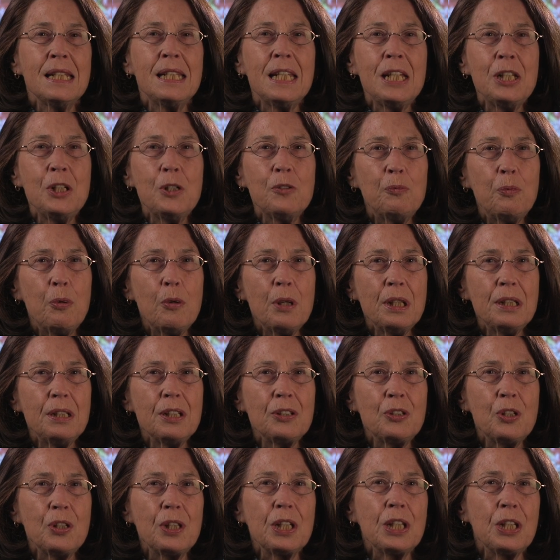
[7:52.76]
Dean, you've
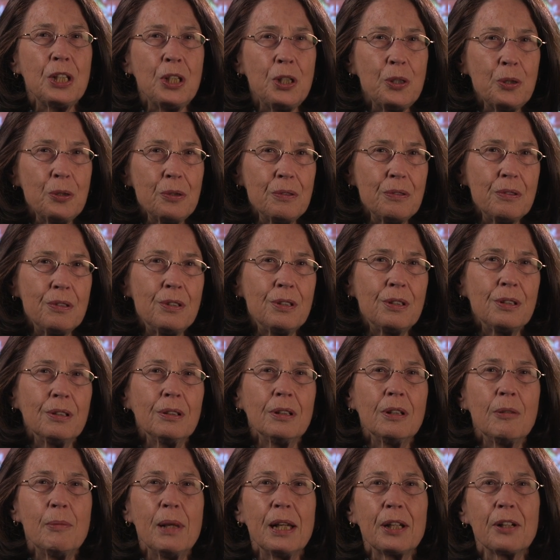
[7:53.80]
pointed to the huge
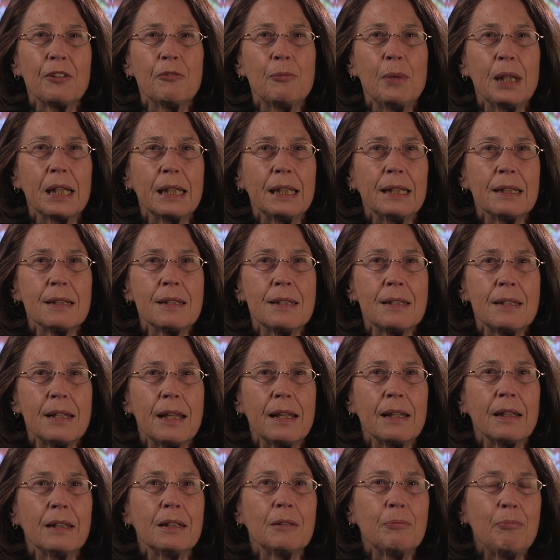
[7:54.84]
amount of money at
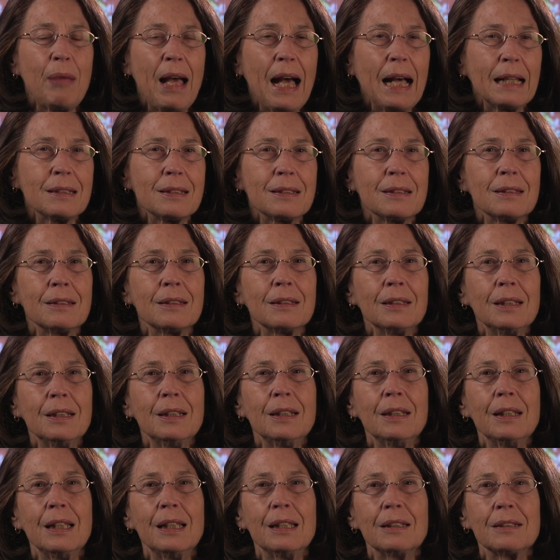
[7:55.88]
stake in patent
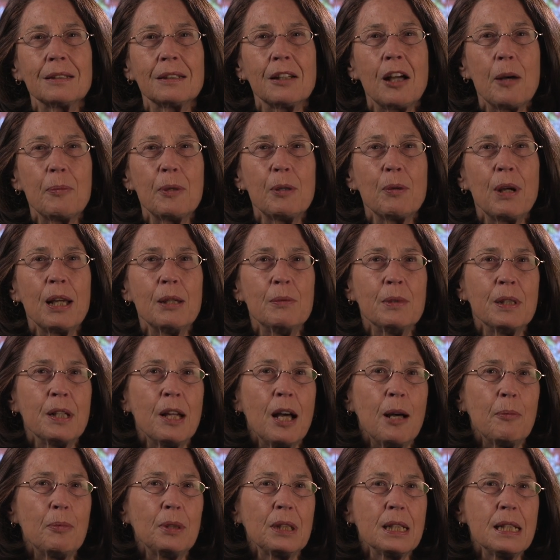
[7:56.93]
and copyright
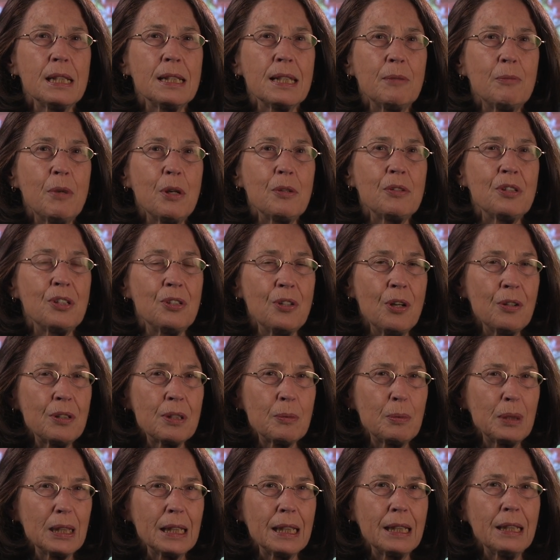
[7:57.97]
monopolies, and most
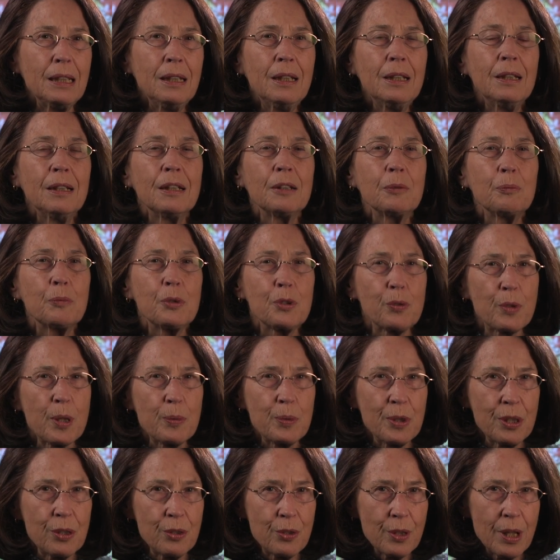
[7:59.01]
notably
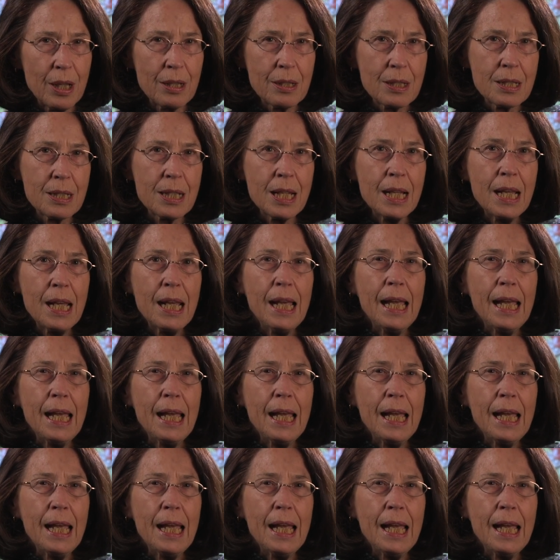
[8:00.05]
prescription drugs.